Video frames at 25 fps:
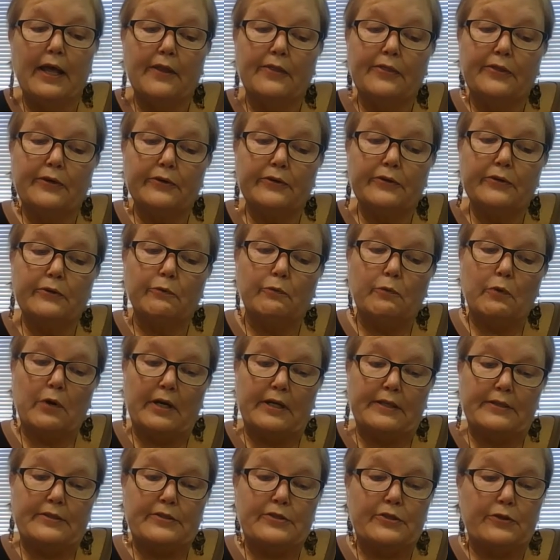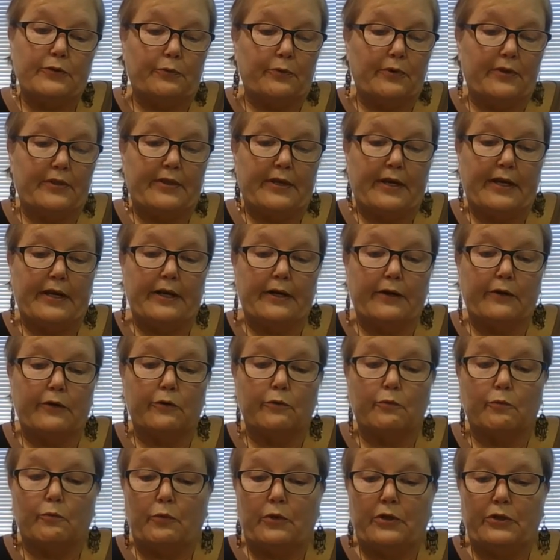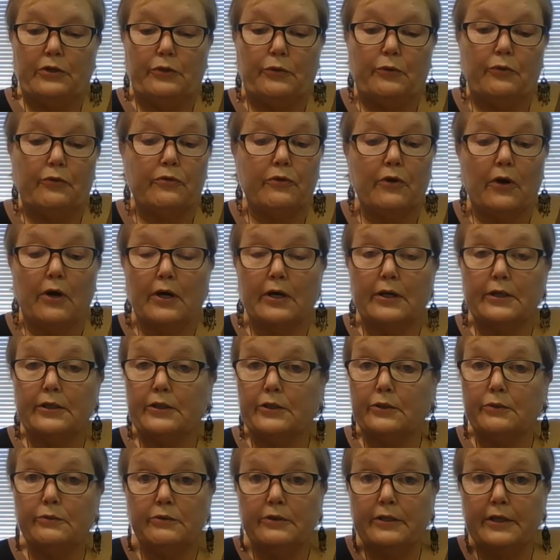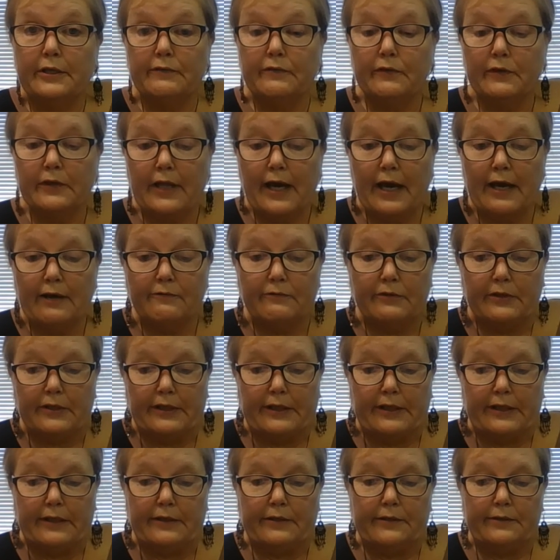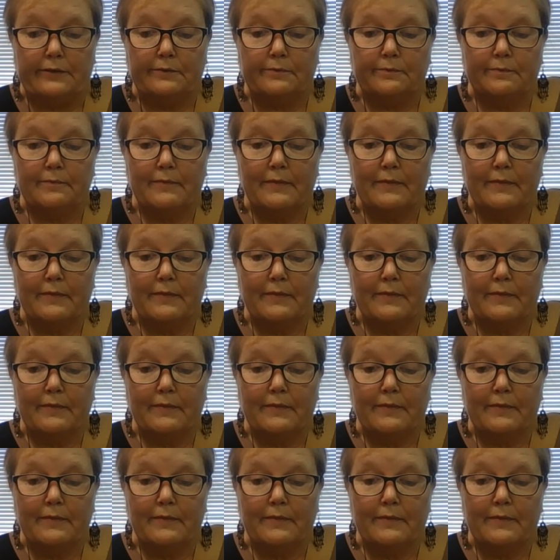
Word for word: They're the ones who were there when you thought you'd never laugh again.